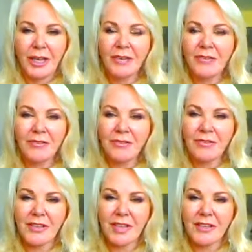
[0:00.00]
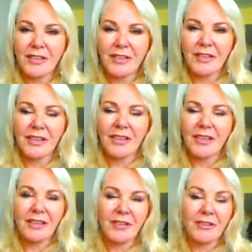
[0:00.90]
And you can do that in a,
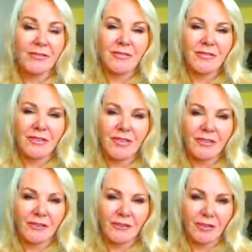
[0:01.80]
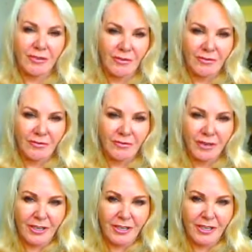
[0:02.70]
gentle,
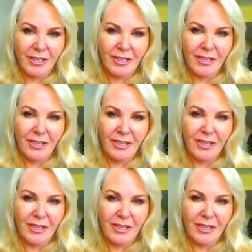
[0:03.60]
non-confronting,